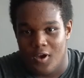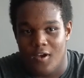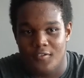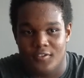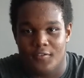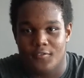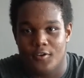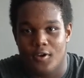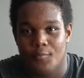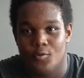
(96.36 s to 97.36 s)
Honestly, I
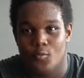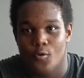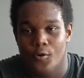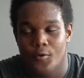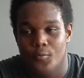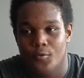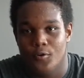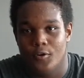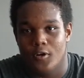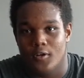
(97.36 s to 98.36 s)
started coming to Warrior
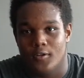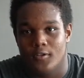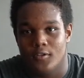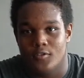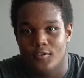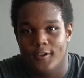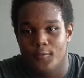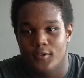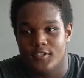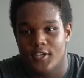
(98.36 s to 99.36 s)
more, training
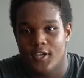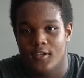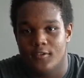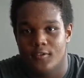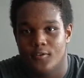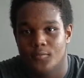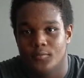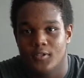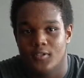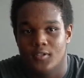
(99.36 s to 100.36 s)
with Shad and
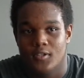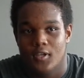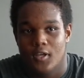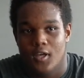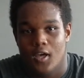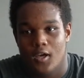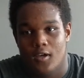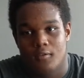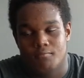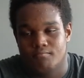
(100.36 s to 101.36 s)

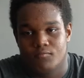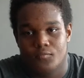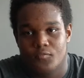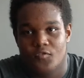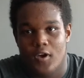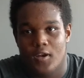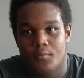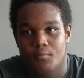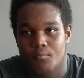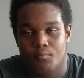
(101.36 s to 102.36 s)
them, finding